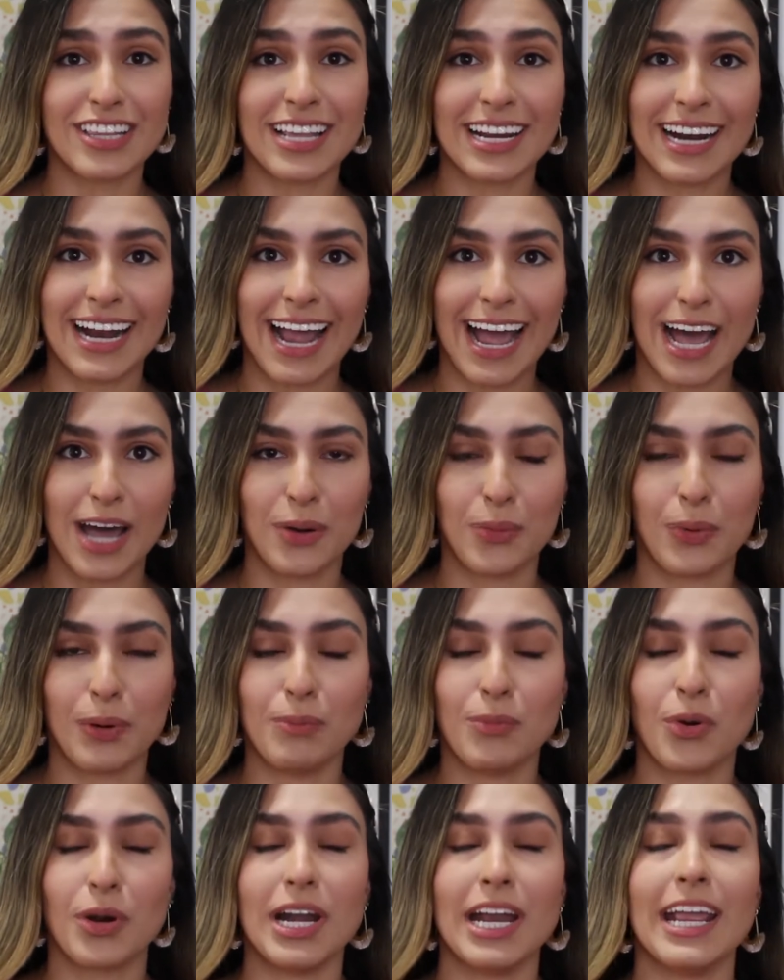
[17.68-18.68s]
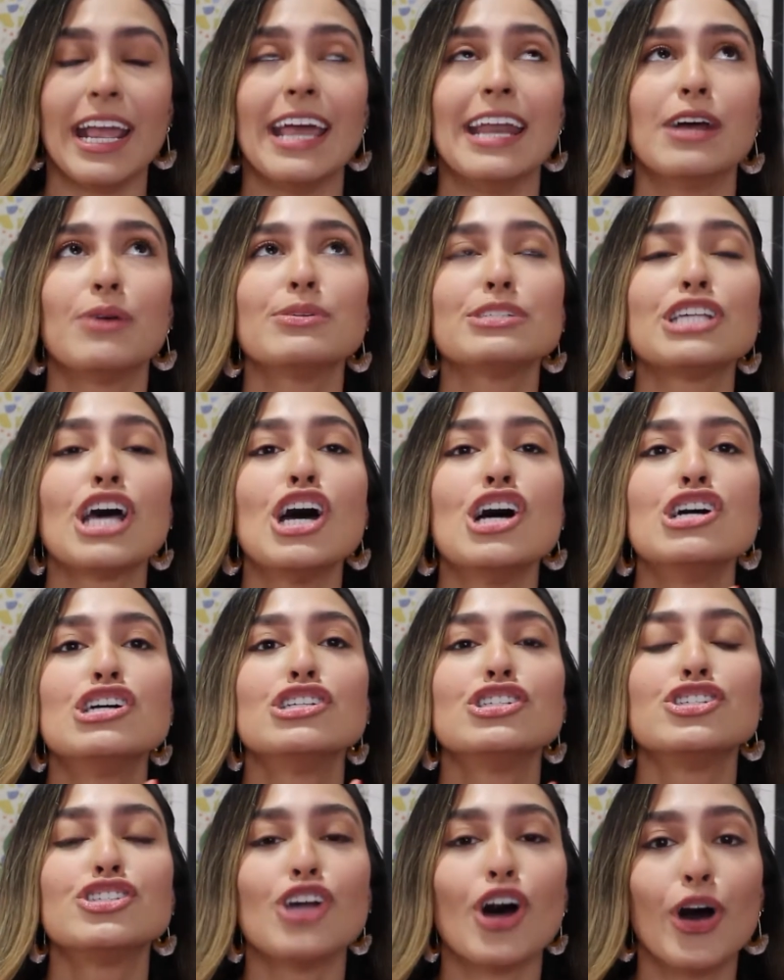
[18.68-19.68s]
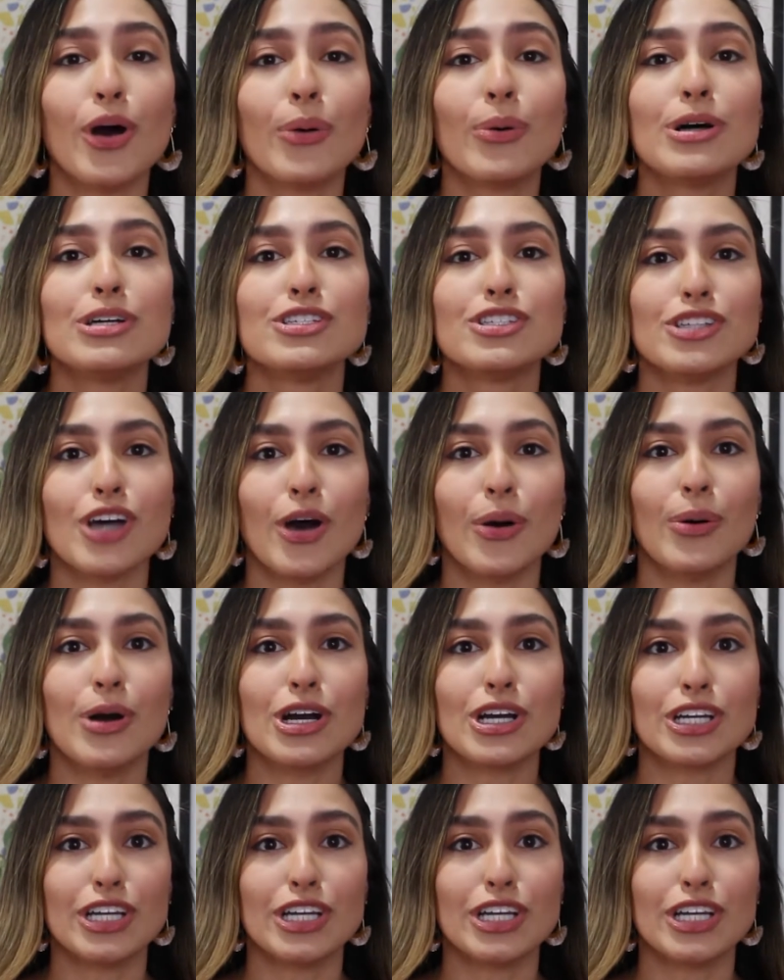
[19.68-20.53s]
that I had one morning, and it was so